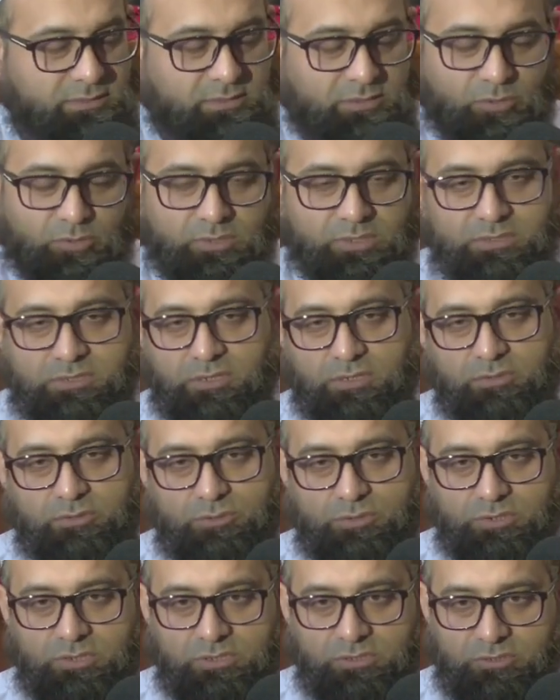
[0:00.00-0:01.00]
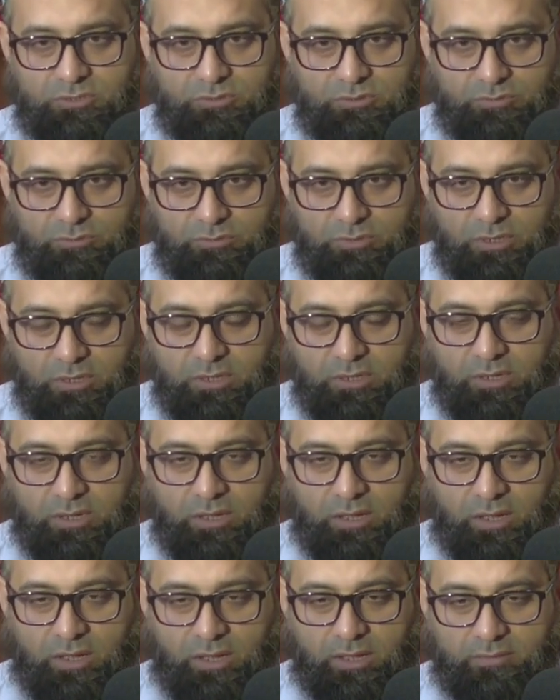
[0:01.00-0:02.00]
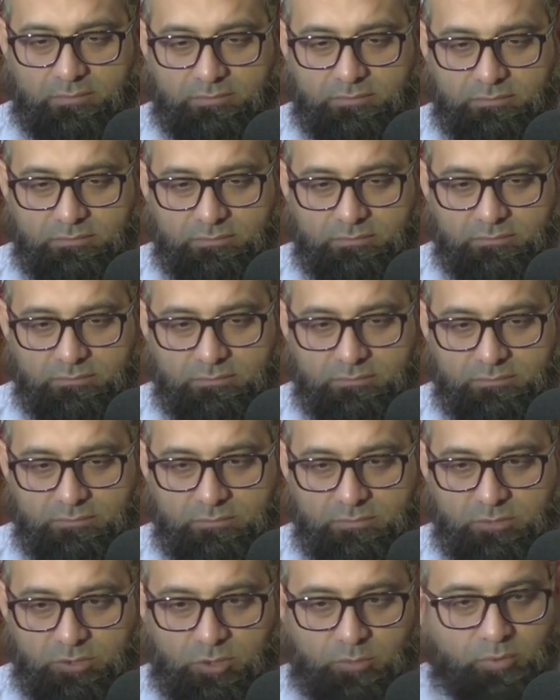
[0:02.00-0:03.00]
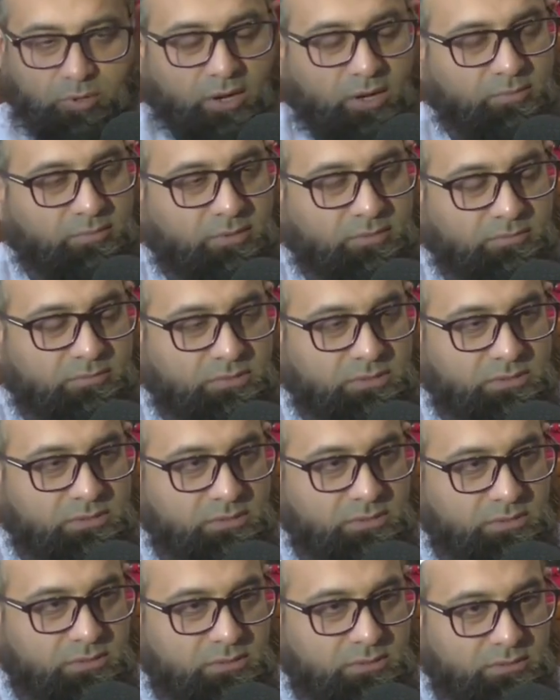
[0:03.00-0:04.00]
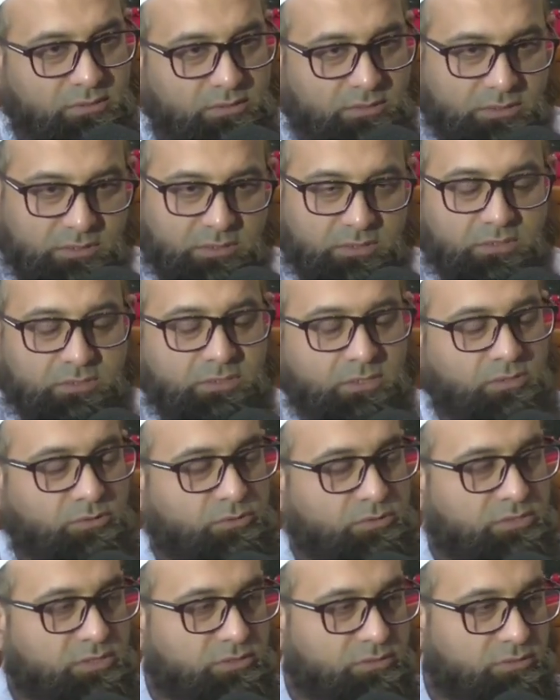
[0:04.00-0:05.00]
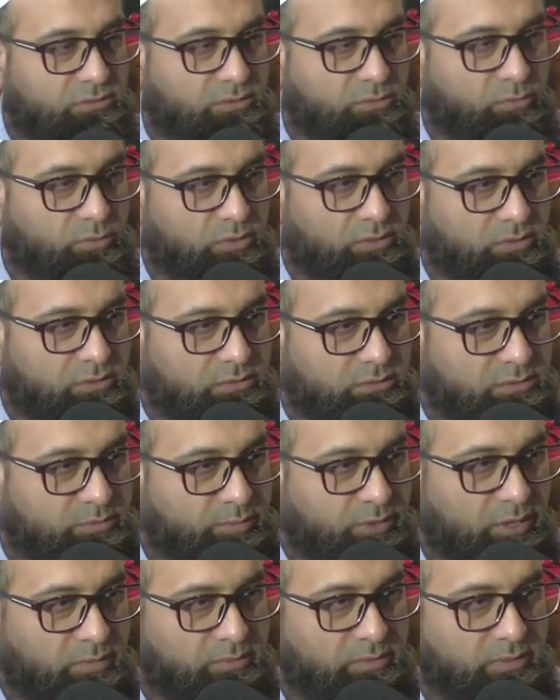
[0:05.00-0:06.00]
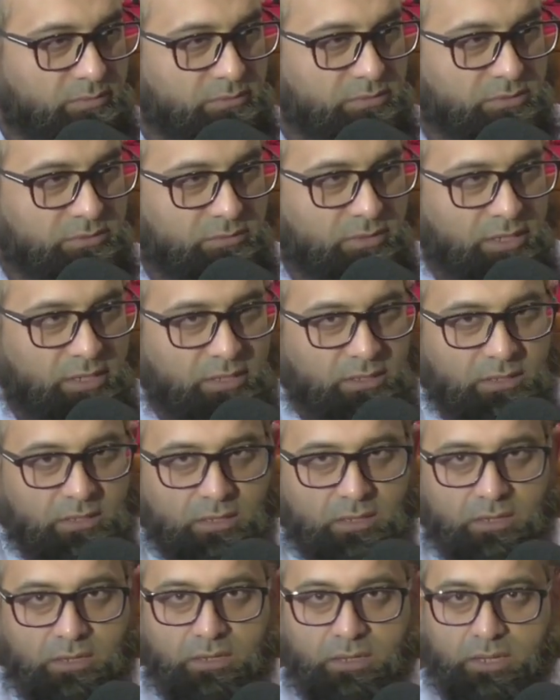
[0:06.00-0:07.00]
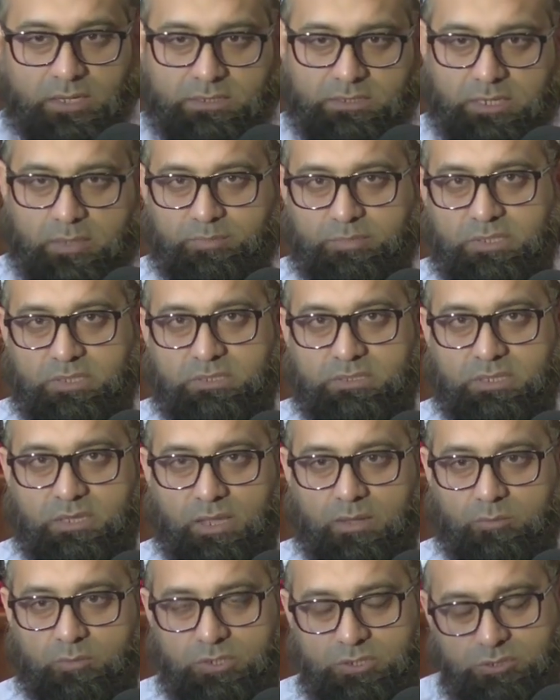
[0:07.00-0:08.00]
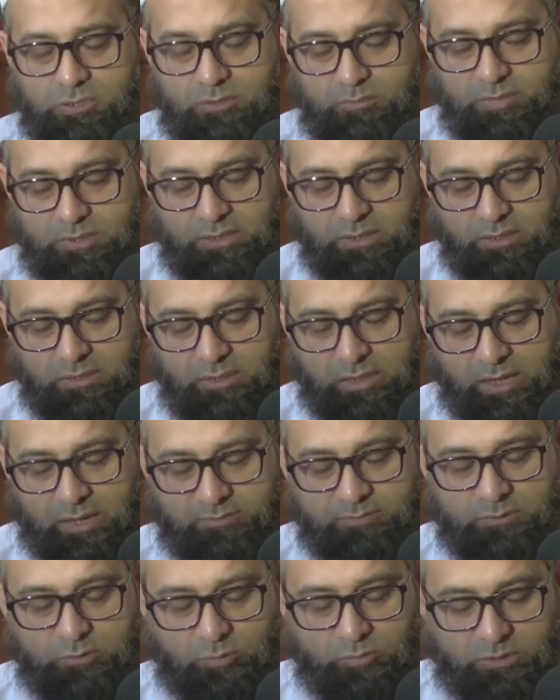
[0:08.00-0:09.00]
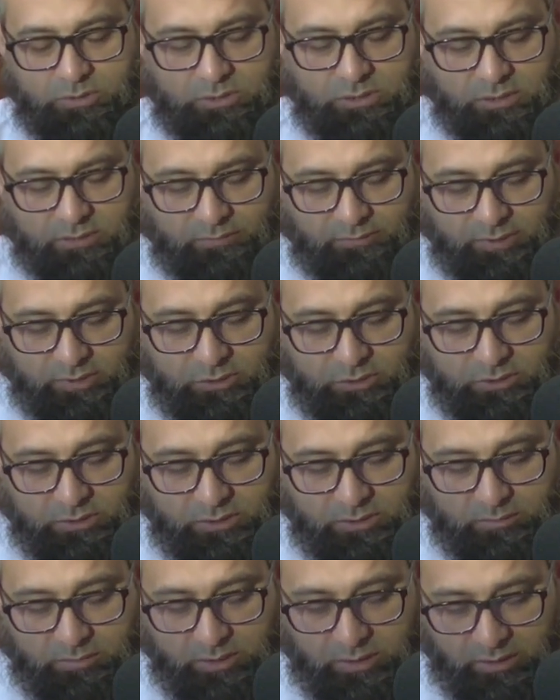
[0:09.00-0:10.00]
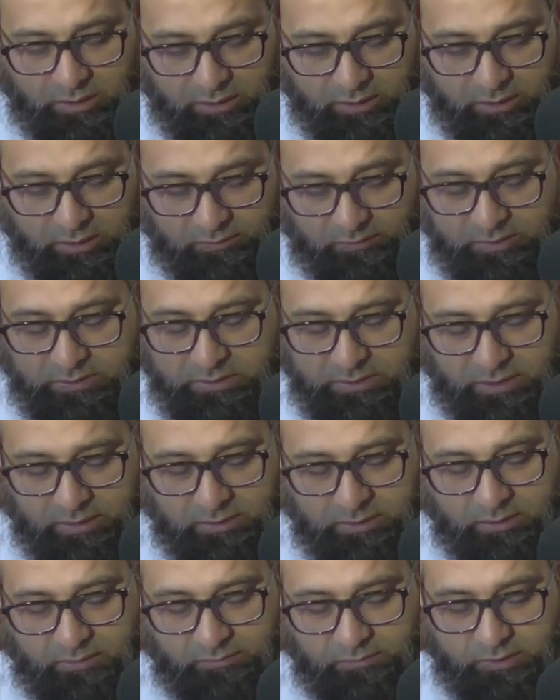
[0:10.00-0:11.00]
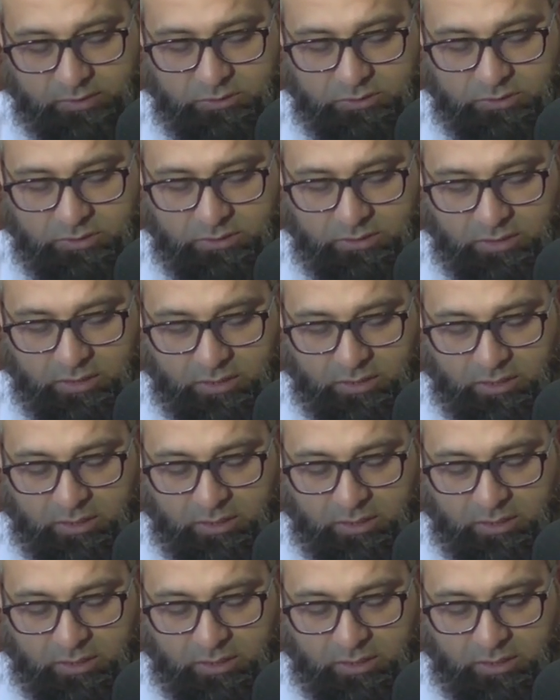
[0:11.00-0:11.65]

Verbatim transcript: is the only solution to um, your problems. This is a solution to the world's problems, right? accept Islam, we should be have so much conviction. May Allah give us that conviction